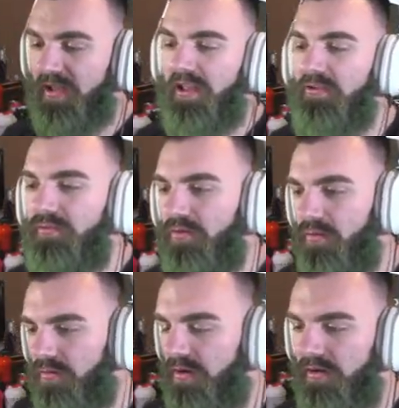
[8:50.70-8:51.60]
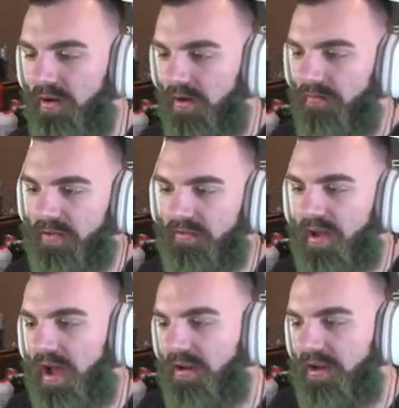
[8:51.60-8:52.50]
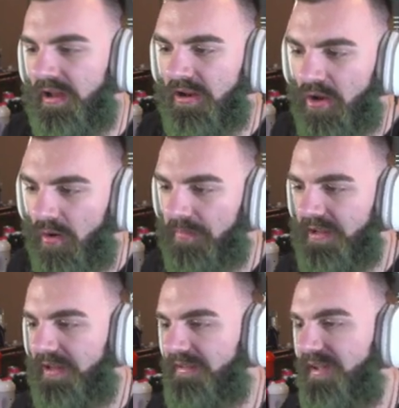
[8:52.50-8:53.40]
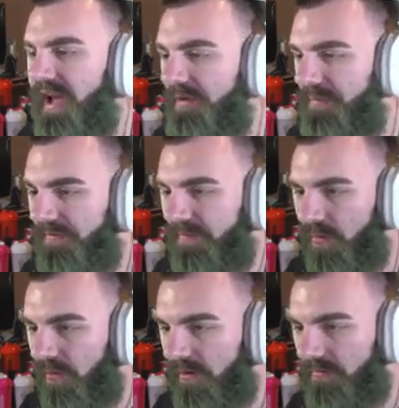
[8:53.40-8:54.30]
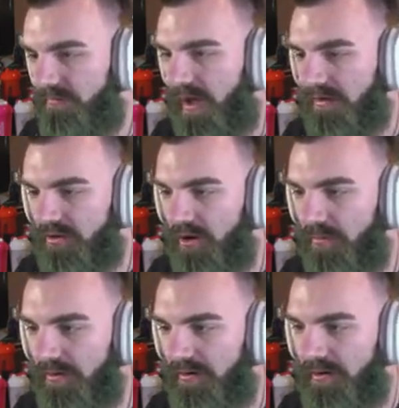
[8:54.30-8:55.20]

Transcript: that's what's going on for the entire, and, and I know I'm getting it dyed before October,